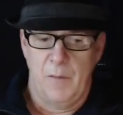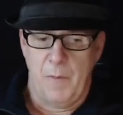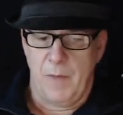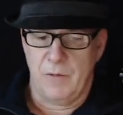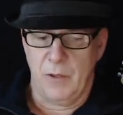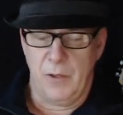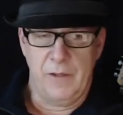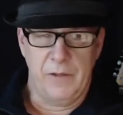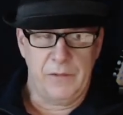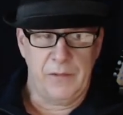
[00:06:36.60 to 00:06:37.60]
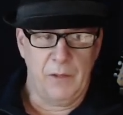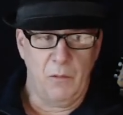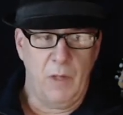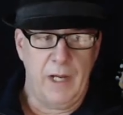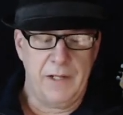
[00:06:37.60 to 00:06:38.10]
show you this uh,
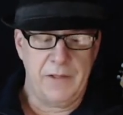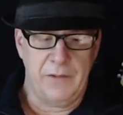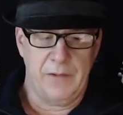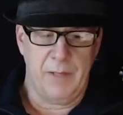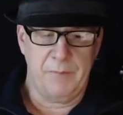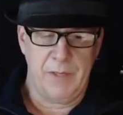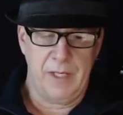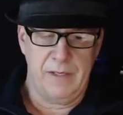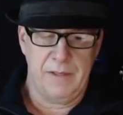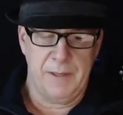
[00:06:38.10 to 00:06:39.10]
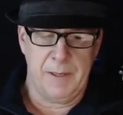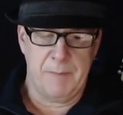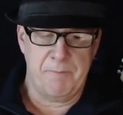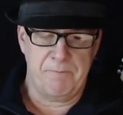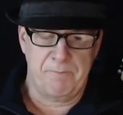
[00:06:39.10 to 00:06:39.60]
watch as an update
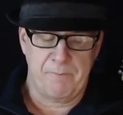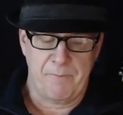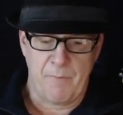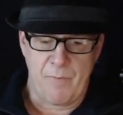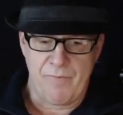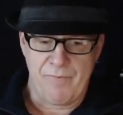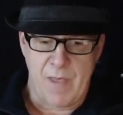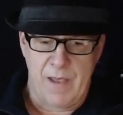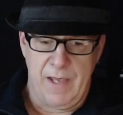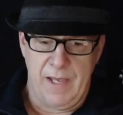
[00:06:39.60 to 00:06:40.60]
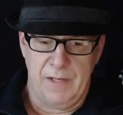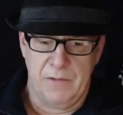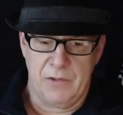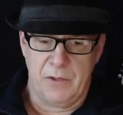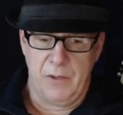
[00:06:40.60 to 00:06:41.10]
um,
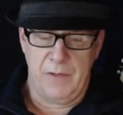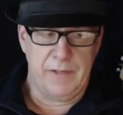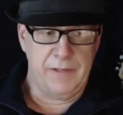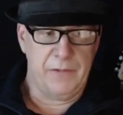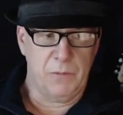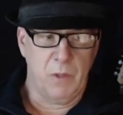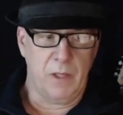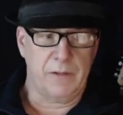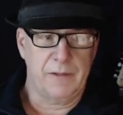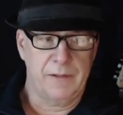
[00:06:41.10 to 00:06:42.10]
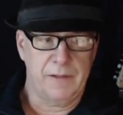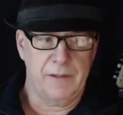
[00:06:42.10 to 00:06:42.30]
and show you that this worked.